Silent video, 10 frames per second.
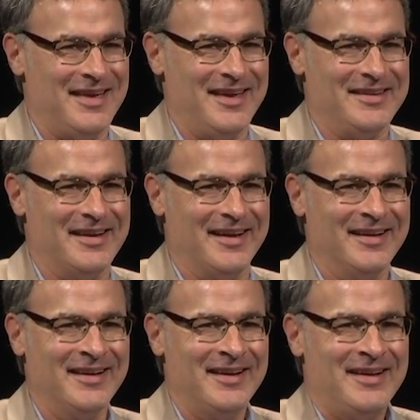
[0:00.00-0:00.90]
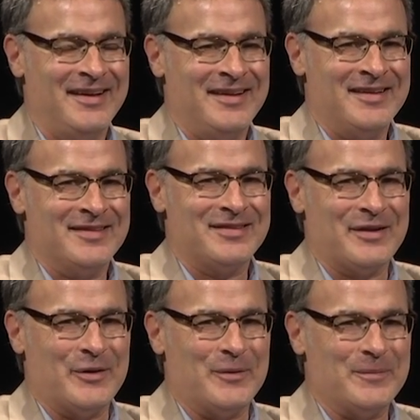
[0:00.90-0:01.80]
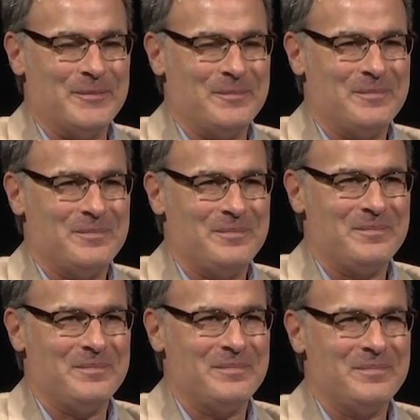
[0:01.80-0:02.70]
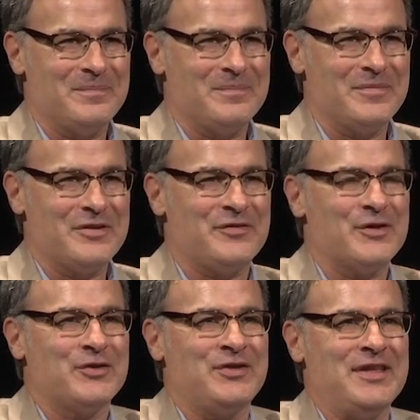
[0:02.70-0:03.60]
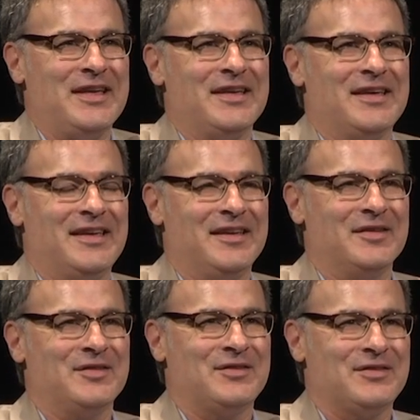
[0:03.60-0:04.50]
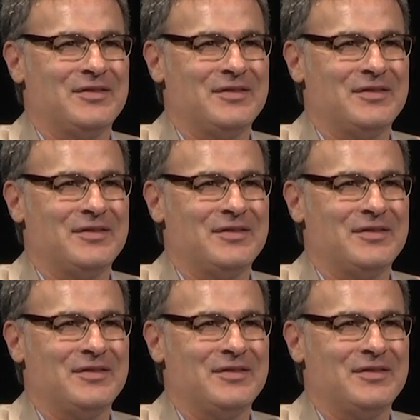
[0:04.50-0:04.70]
And so the first thing is,